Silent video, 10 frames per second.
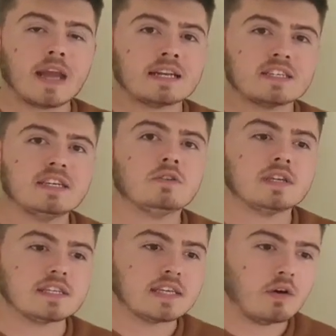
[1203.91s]
and seals
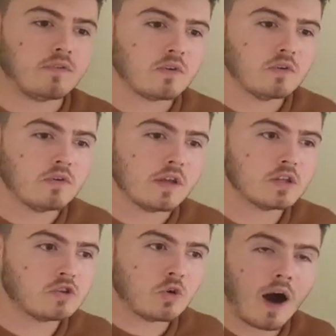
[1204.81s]
itself
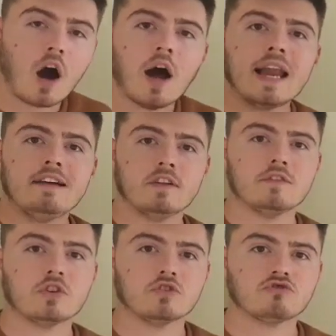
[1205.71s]
to a higher level
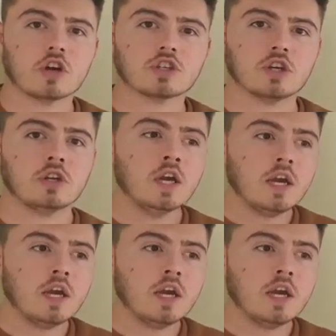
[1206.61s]
of construction.